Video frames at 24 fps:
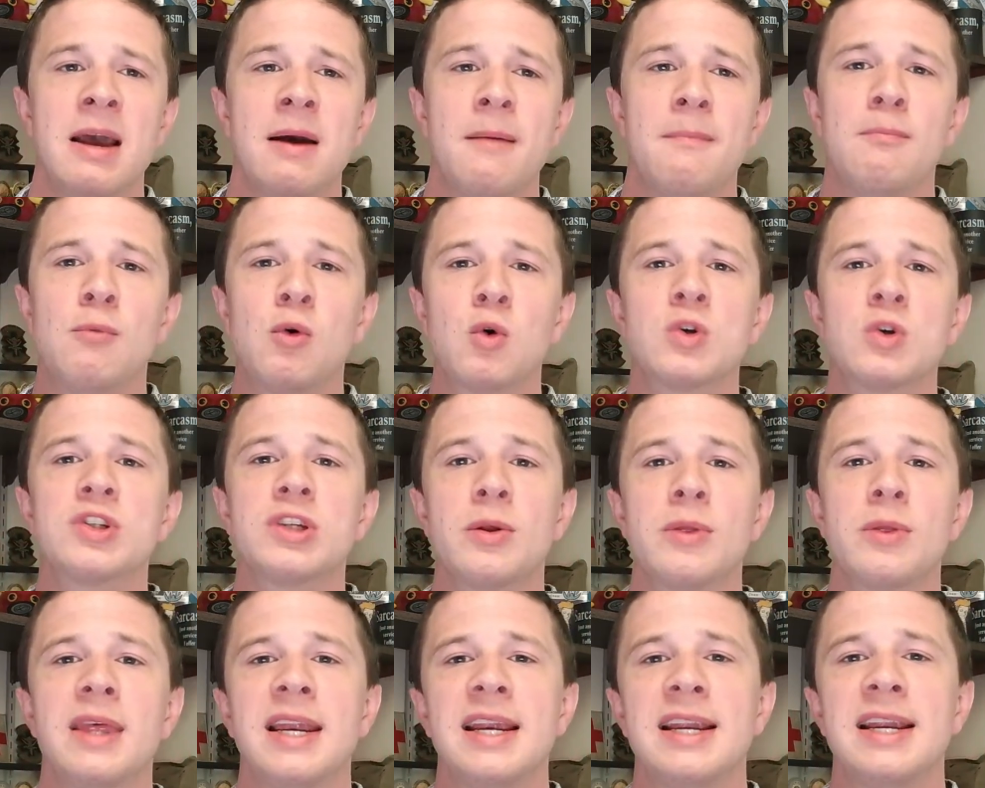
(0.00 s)
more so
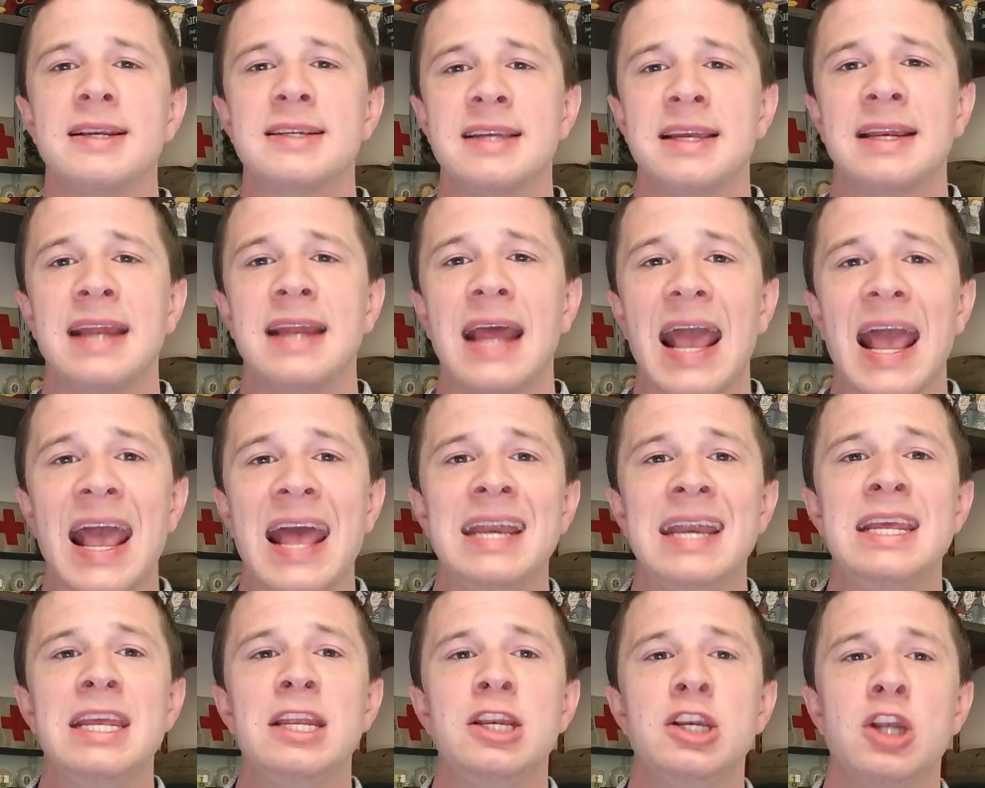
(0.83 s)
than it did
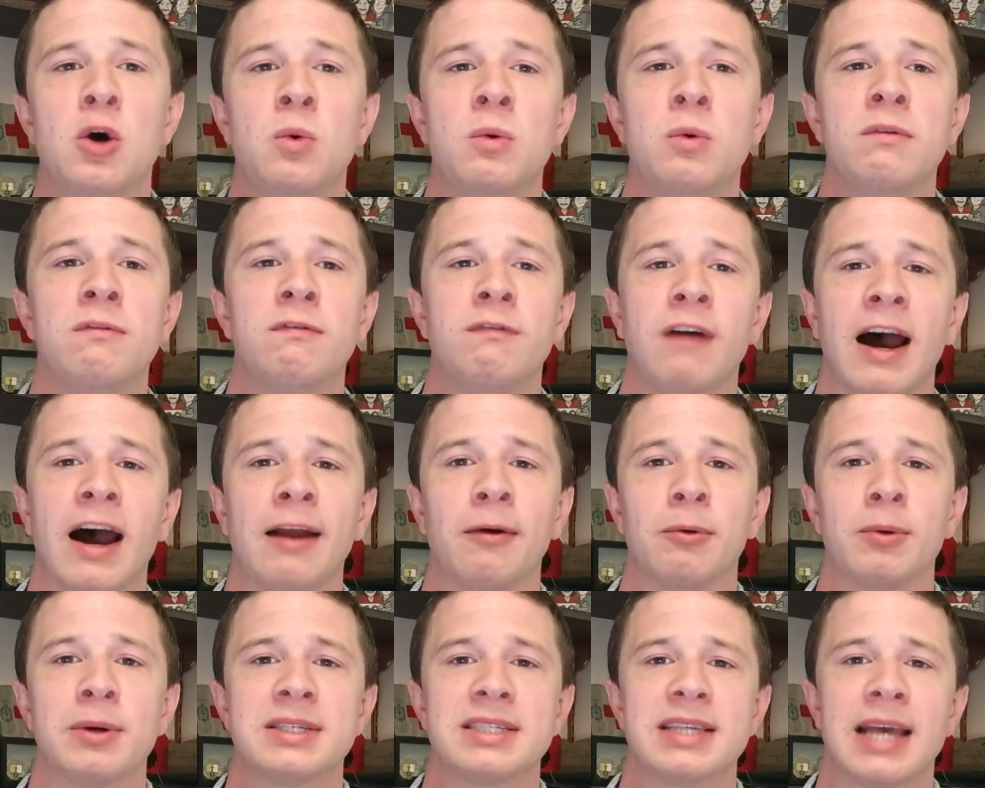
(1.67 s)
any known
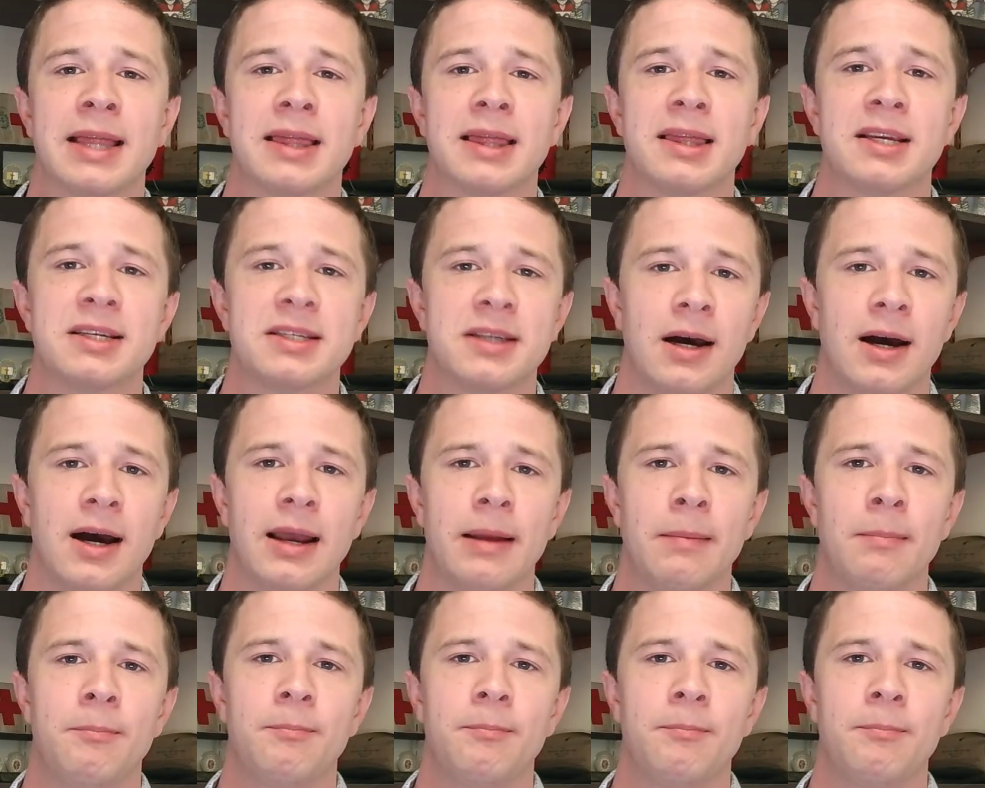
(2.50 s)
virus at the time.